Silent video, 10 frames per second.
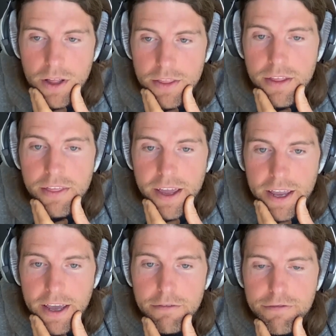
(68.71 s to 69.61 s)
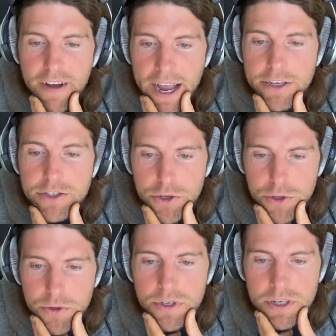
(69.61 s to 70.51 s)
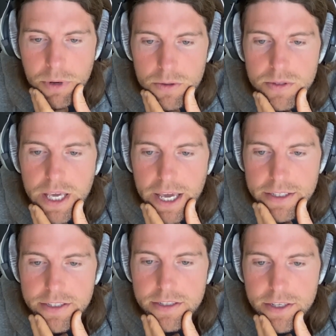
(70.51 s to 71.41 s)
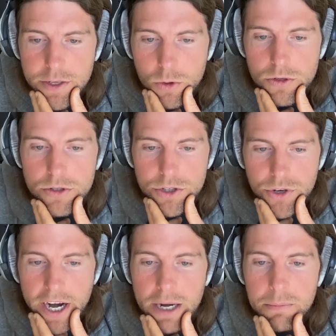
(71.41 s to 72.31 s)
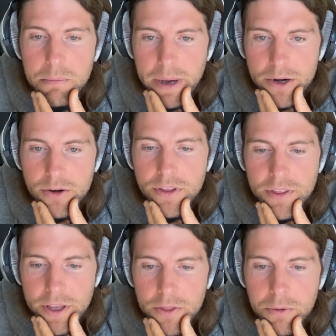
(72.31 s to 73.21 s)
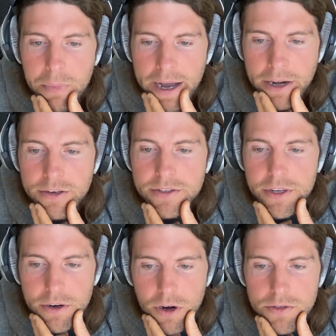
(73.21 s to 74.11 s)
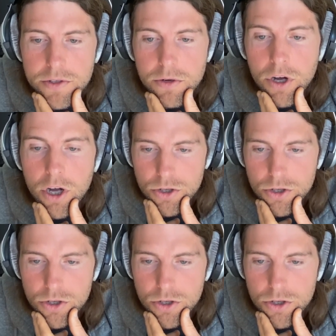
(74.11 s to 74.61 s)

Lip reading: that they have fine tuned in most cases in order to try and be better than the other miners that are also